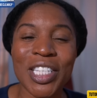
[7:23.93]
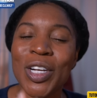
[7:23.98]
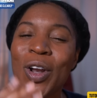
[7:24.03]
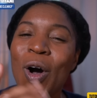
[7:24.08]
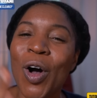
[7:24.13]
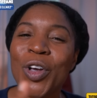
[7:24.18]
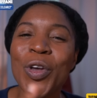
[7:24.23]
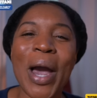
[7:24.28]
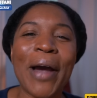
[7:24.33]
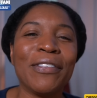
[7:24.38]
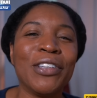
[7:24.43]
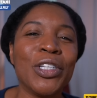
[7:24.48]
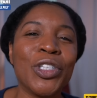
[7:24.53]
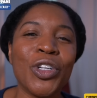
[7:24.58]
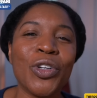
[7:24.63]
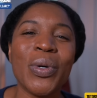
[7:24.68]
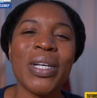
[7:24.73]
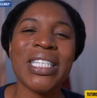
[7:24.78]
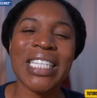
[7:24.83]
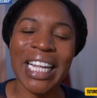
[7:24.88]
And all you have to
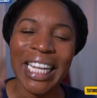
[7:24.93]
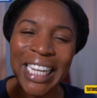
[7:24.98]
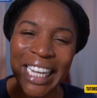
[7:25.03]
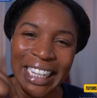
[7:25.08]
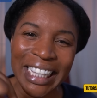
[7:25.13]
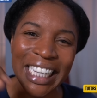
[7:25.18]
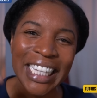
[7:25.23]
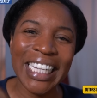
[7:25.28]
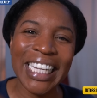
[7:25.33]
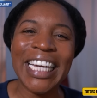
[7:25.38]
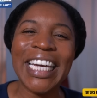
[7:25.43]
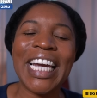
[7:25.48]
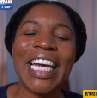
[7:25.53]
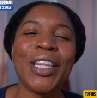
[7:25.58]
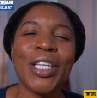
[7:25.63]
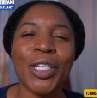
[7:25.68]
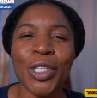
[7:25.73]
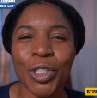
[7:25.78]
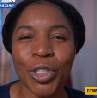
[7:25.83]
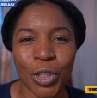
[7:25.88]
do is click the link
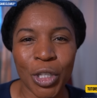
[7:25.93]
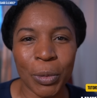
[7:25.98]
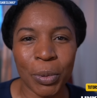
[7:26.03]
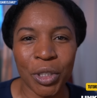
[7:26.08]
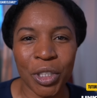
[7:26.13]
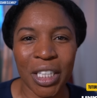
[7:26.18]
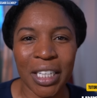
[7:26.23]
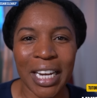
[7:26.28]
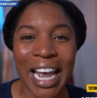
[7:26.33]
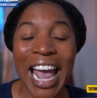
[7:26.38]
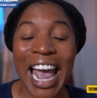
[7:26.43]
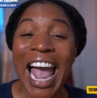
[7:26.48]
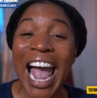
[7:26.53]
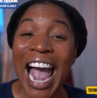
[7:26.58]
in the description